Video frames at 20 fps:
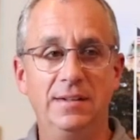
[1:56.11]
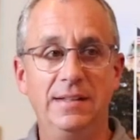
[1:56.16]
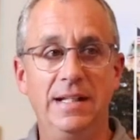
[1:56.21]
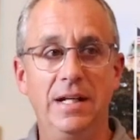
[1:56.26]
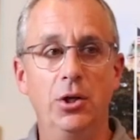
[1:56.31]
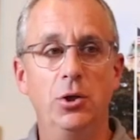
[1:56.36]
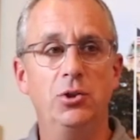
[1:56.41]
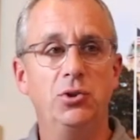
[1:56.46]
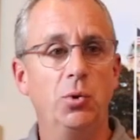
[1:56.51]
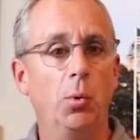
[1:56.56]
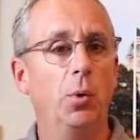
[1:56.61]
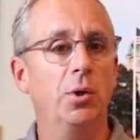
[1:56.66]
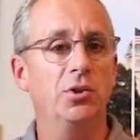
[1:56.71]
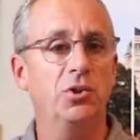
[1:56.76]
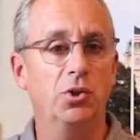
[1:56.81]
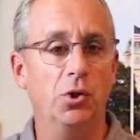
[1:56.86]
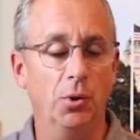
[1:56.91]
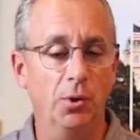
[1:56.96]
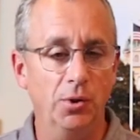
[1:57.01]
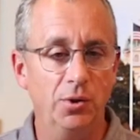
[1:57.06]
geared
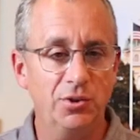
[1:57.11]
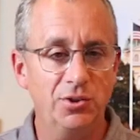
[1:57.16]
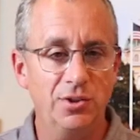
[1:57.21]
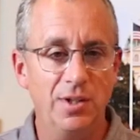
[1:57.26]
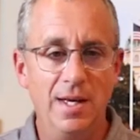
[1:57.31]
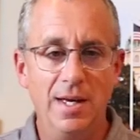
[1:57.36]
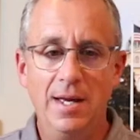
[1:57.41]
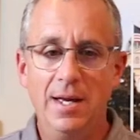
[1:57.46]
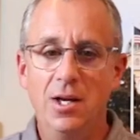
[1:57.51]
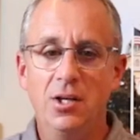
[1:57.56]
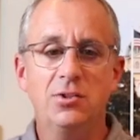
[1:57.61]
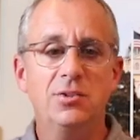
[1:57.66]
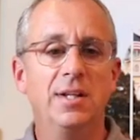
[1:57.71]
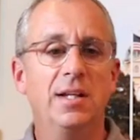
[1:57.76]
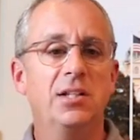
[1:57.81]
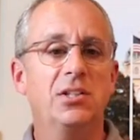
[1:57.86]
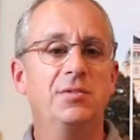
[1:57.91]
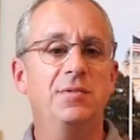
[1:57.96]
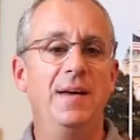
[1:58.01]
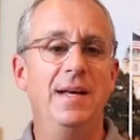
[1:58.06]
towards girls. So
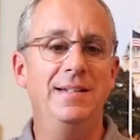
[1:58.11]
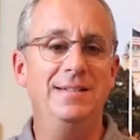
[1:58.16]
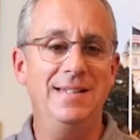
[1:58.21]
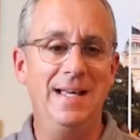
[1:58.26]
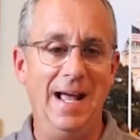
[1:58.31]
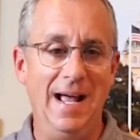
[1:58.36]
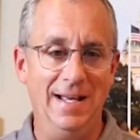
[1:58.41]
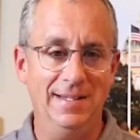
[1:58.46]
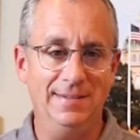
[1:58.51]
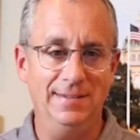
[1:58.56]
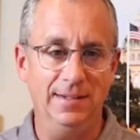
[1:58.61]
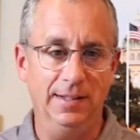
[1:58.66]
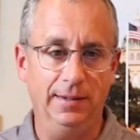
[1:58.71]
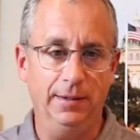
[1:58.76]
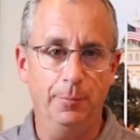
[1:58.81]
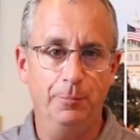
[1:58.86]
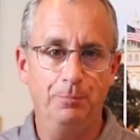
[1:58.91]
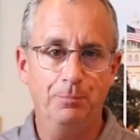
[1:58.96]
that's fantastic.